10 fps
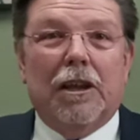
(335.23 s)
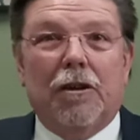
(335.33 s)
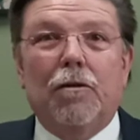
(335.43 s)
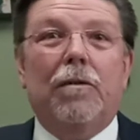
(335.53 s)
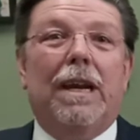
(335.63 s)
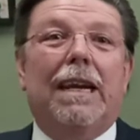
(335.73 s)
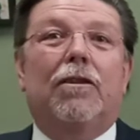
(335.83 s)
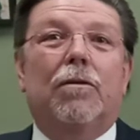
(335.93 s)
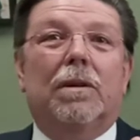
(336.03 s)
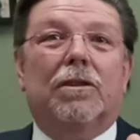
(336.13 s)
You
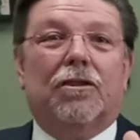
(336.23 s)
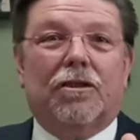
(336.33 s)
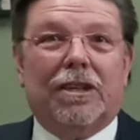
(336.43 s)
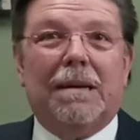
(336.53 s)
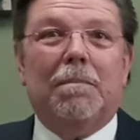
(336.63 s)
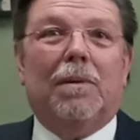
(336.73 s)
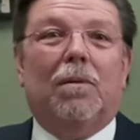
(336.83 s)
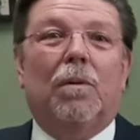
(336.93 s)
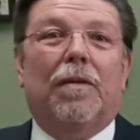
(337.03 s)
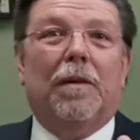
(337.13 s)
need to
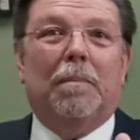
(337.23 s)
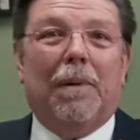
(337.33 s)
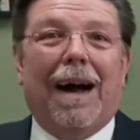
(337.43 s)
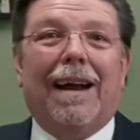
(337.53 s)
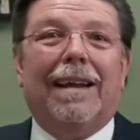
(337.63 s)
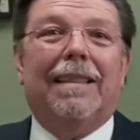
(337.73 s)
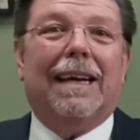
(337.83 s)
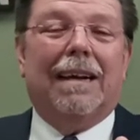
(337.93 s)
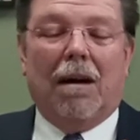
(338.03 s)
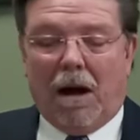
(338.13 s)
assemble with the body
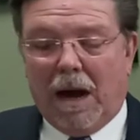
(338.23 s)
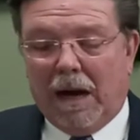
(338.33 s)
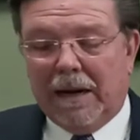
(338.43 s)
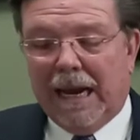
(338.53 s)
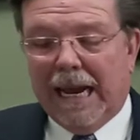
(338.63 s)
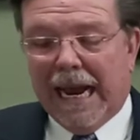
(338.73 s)
that God